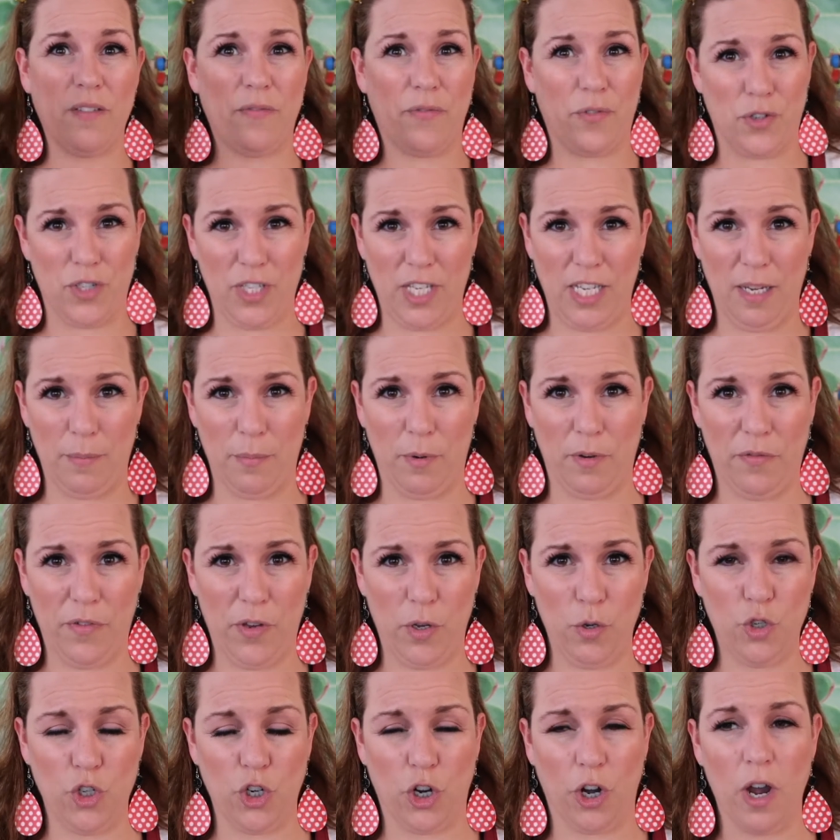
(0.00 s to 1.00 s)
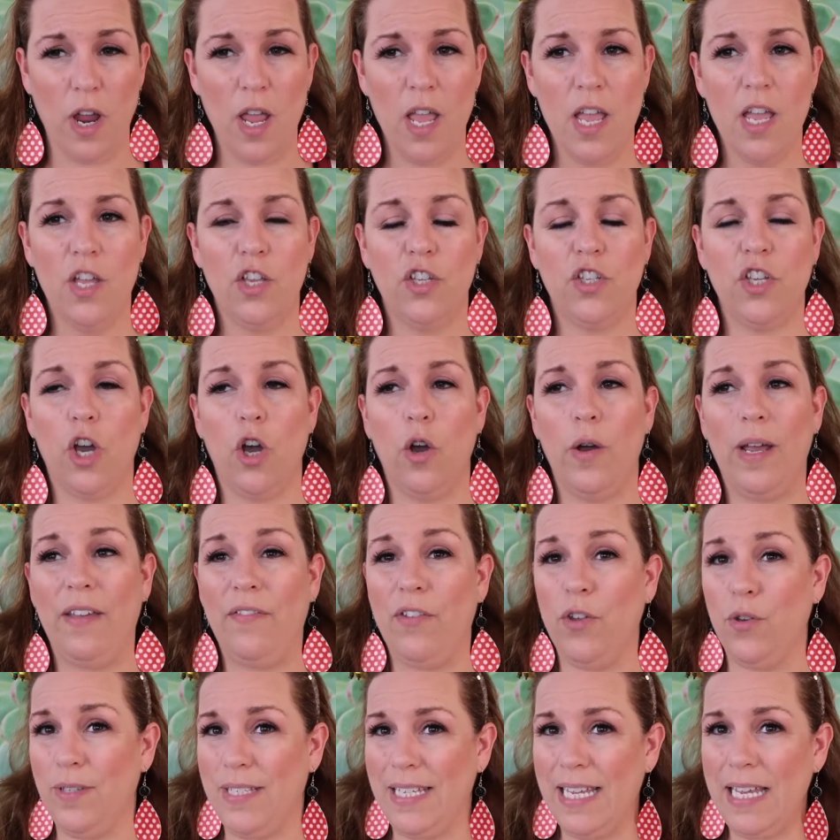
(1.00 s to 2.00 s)
the foreseeable future. So
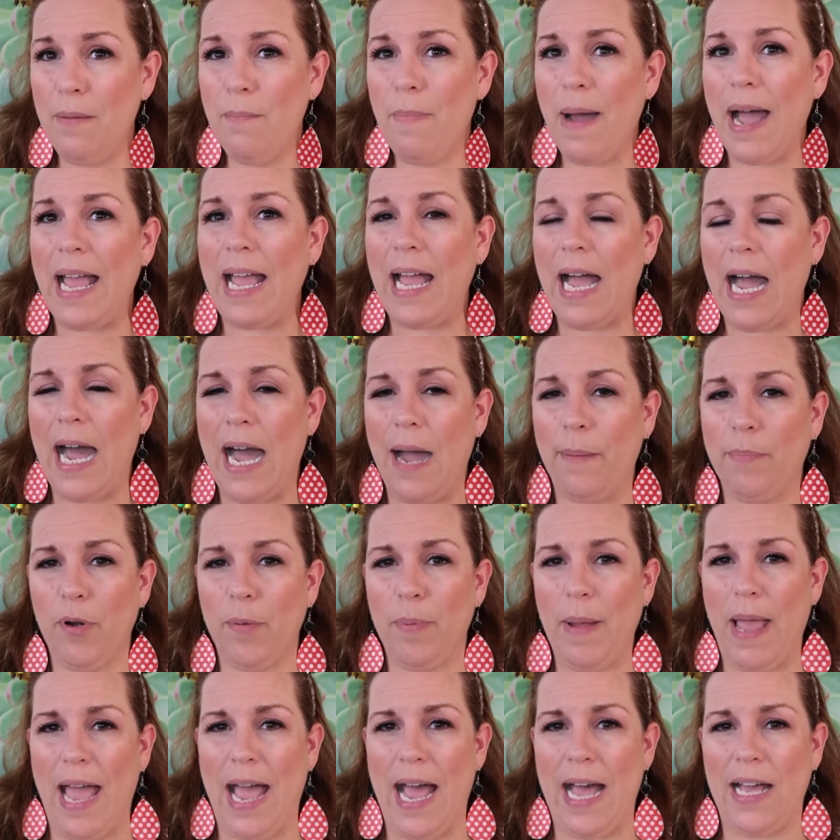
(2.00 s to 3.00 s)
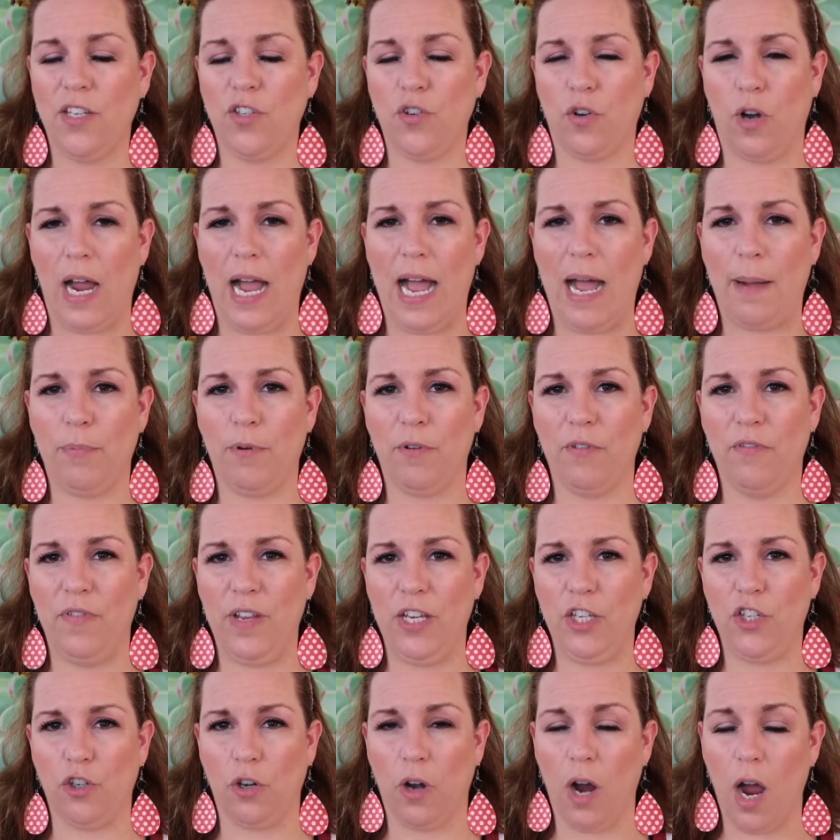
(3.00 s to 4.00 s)
if you did buy a hopper pass or a hopper
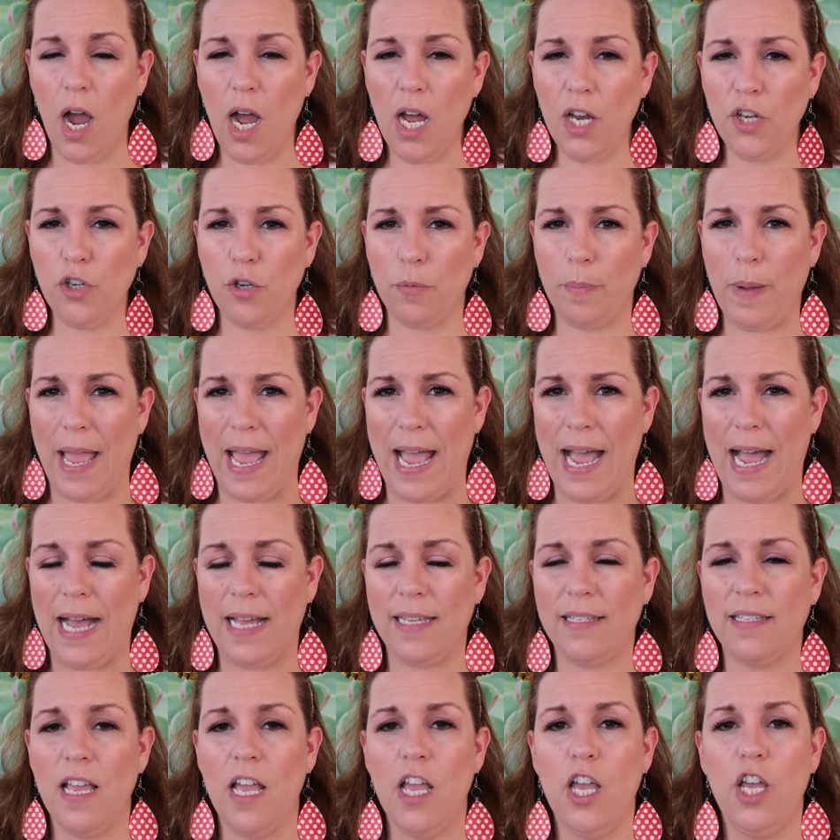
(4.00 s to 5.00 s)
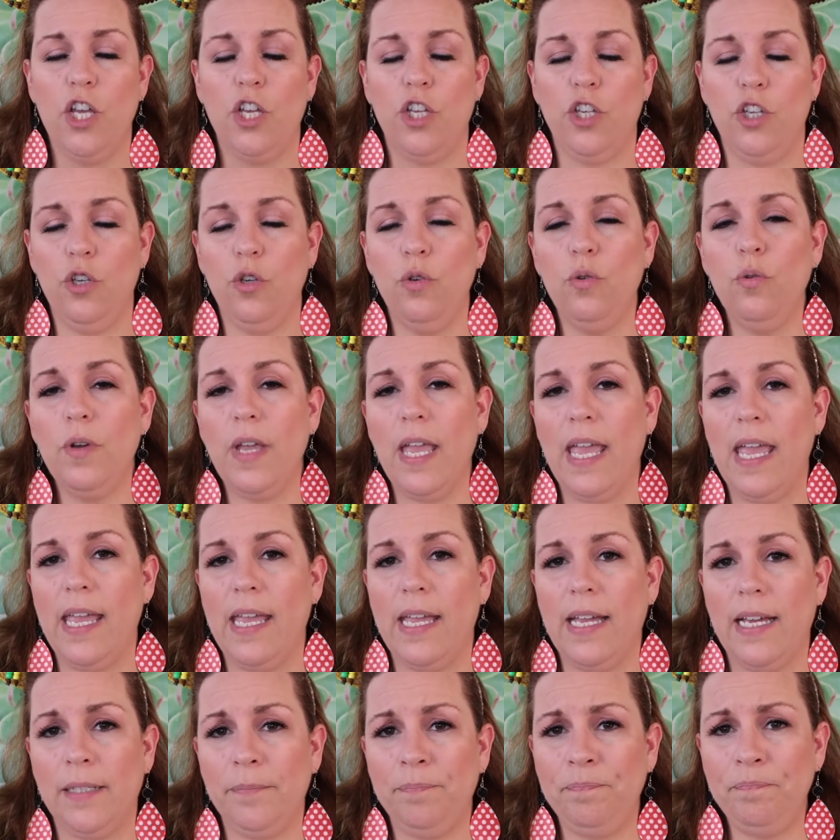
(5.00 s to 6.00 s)
feature on your pass, you
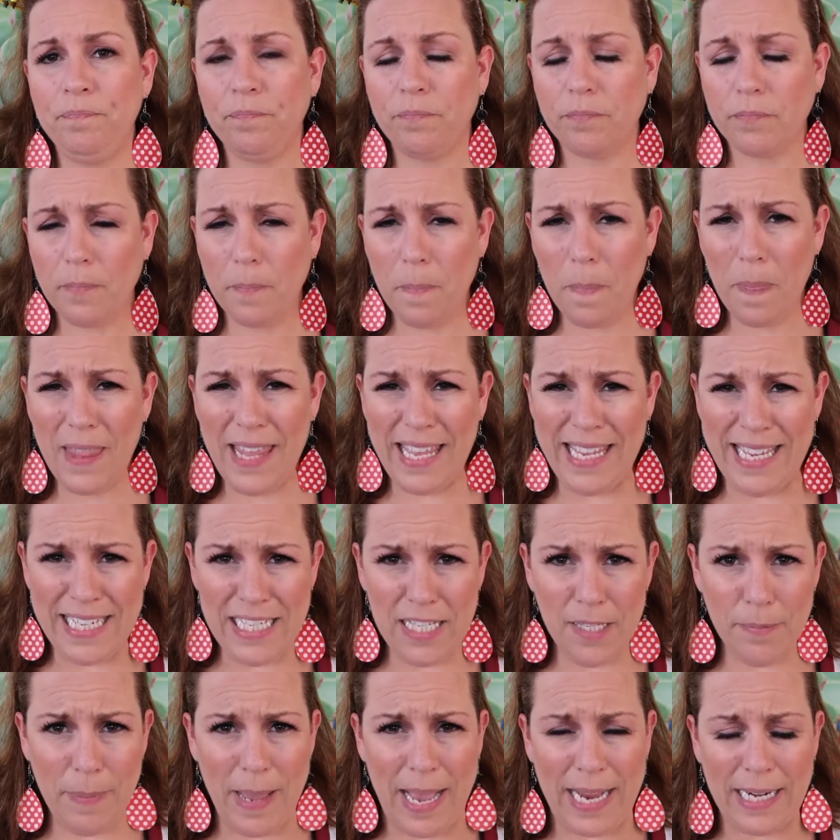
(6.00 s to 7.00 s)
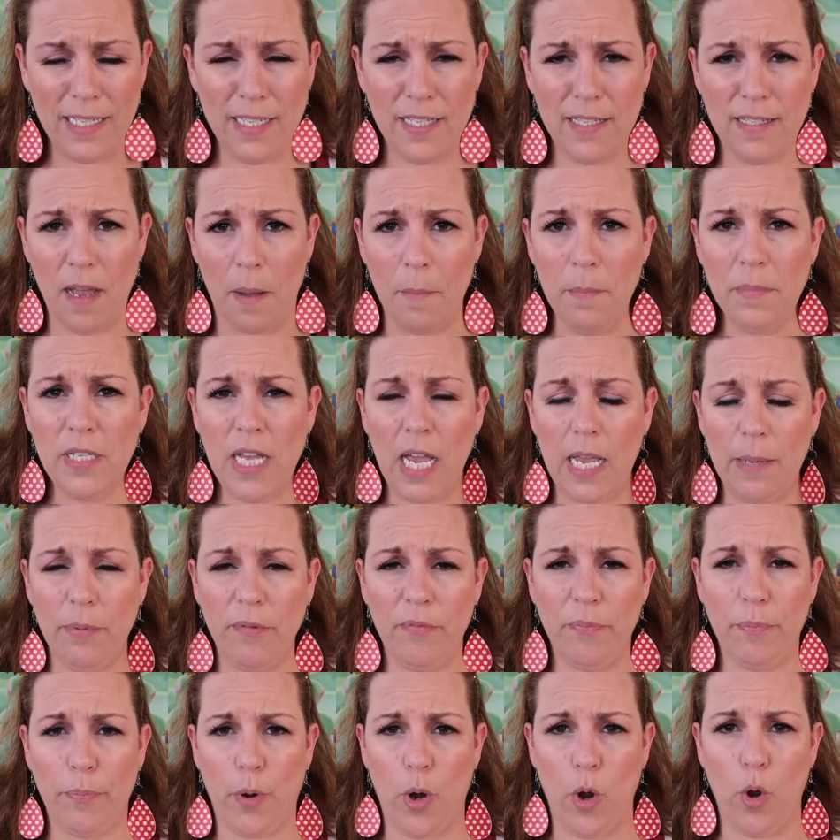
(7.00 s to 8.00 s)
can expect some type
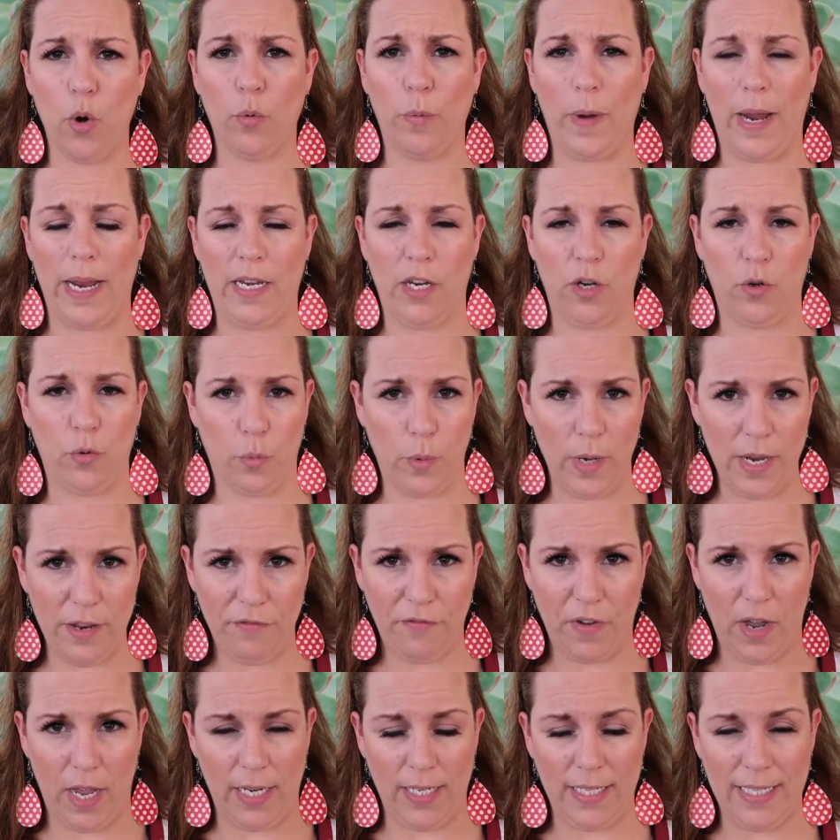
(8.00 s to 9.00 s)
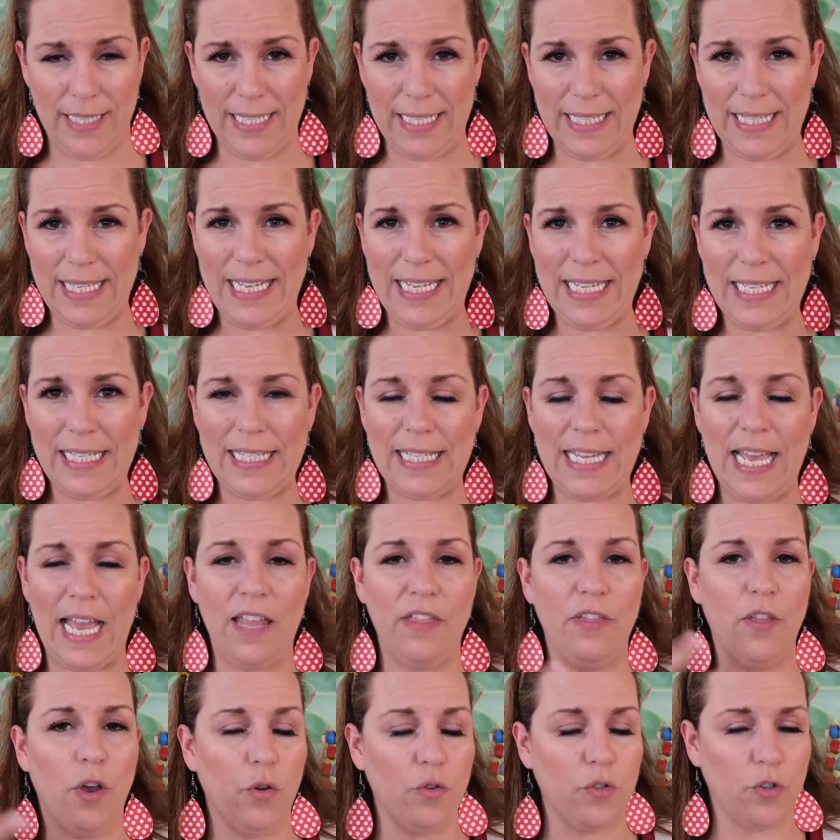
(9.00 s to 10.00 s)
of prorated refund. Disney has
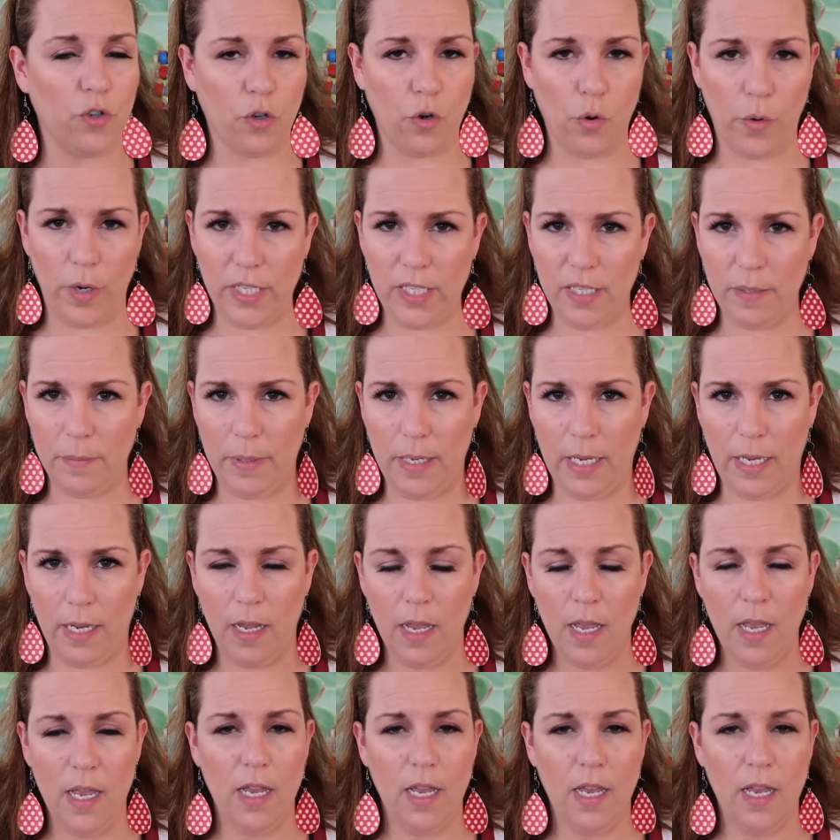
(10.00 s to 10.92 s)
said those are going to be